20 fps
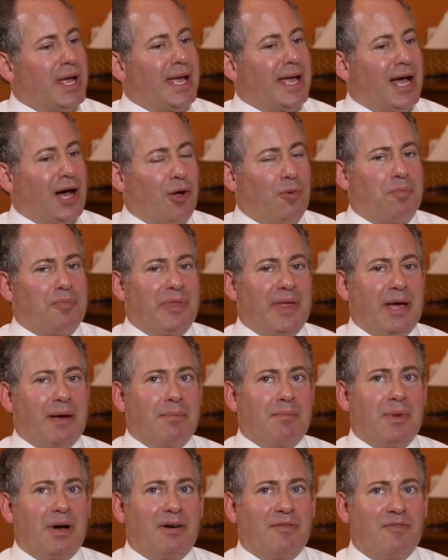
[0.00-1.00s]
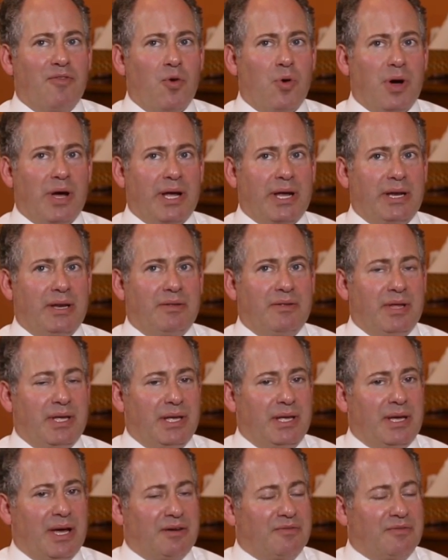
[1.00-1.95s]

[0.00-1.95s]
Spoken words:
help them avoid the